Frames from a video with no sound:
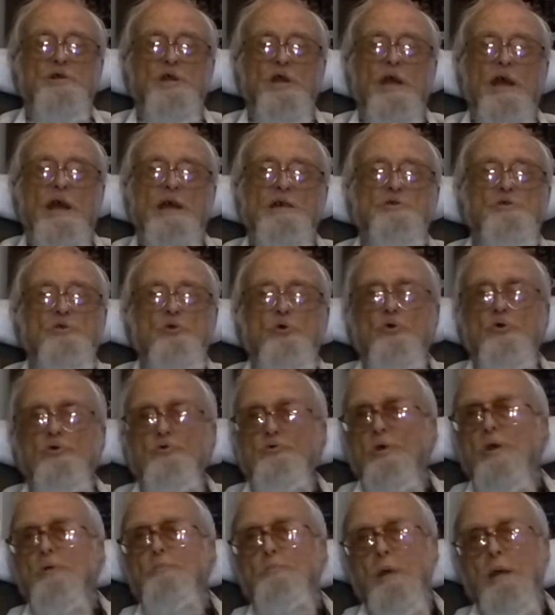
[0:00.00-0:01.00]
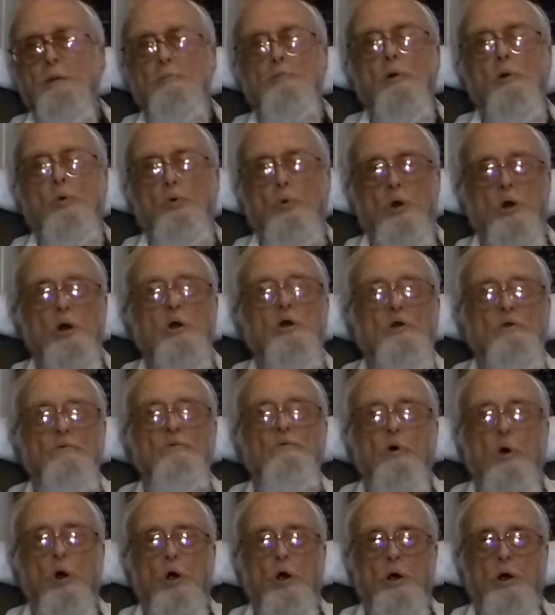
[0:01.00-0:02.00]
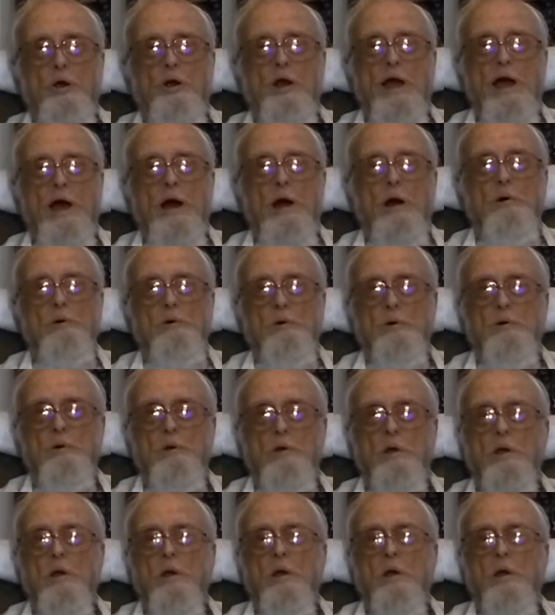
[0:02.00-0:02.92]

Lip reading: She has 2 or 3 people working for her now.